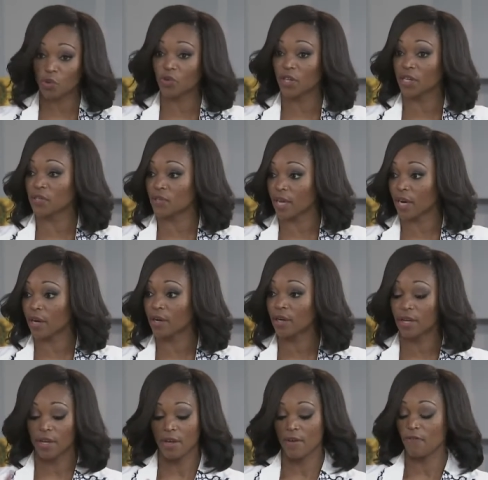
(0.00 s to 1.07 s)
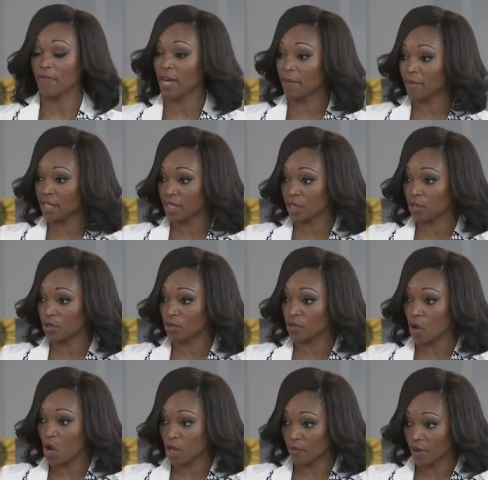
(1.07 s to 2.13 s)
things there. Family dinners
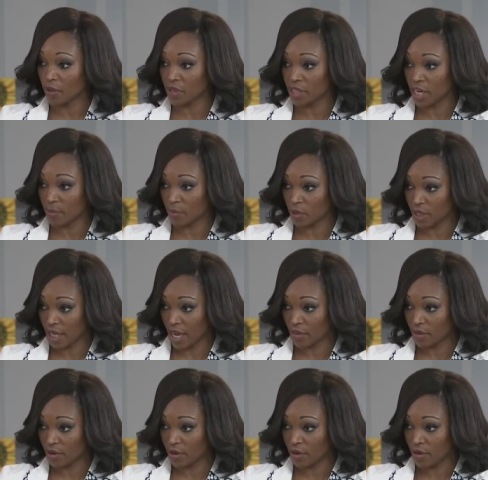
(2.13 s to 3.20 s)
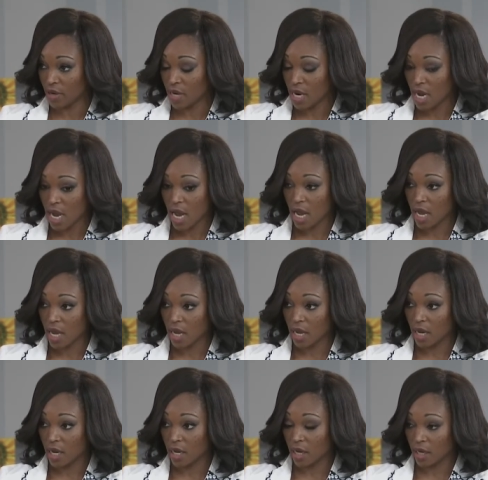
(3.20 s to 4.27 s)
all around the table together. That's
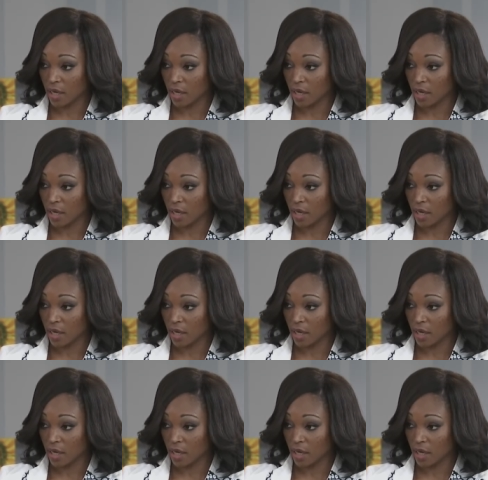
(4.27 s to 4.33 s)
something that's